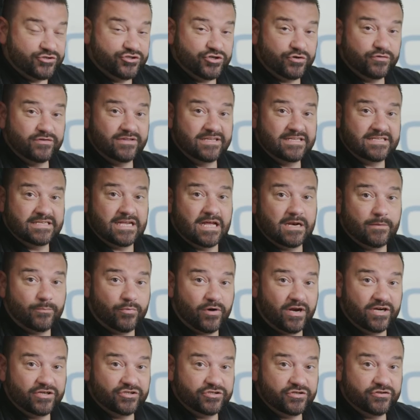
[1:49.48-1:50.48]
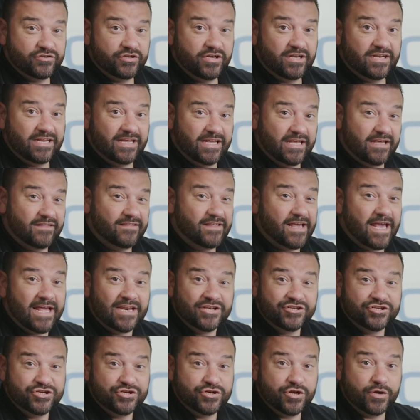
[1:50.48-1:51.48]
Now during this calibration, you're gonna hear the
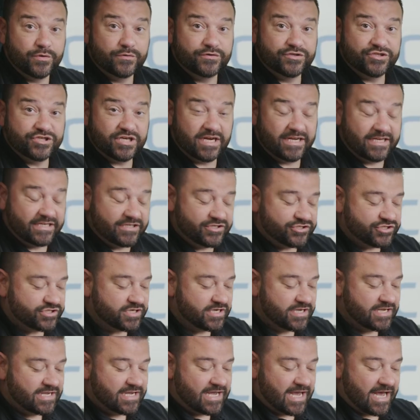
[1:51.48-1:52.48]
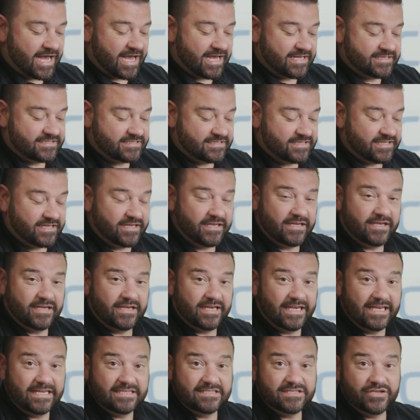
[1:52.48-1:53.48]
engine note change as
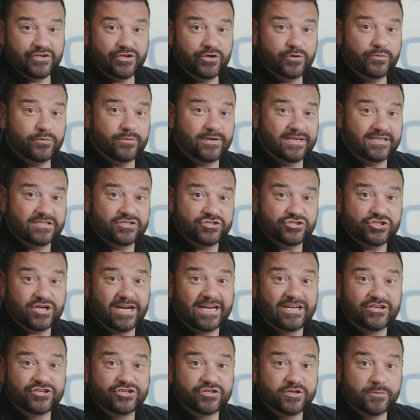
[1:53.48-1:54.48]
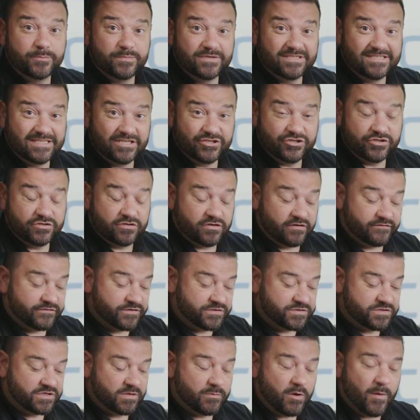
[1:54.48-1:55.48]
the ECU is changing the position
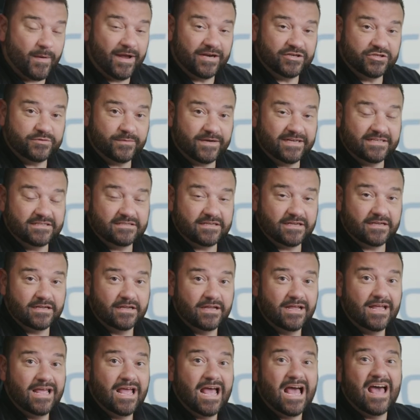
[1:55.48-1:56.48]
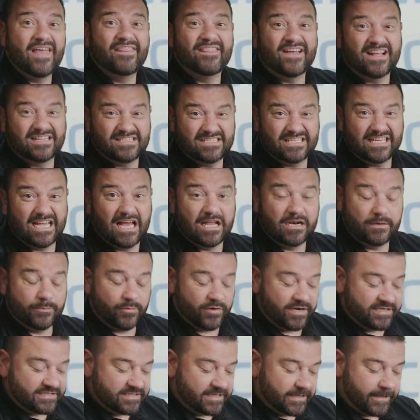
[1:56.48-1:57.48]
of the turbo actuator and that's
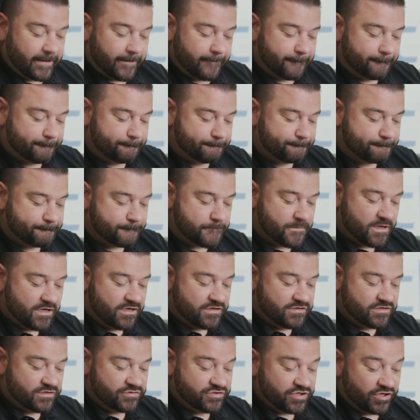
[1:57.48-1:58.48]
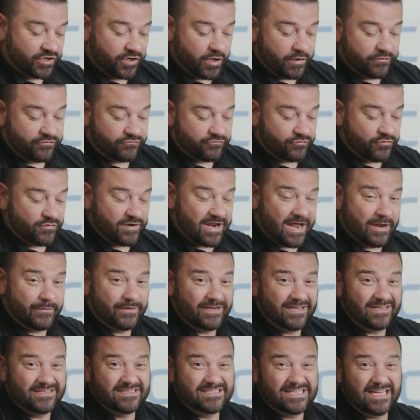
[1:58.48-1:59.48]
calibrating it. So it's gonna go through
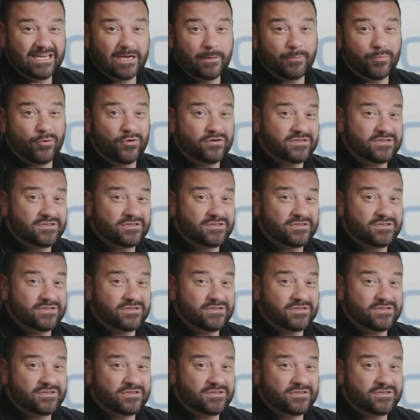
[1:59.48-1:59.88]
now, it can take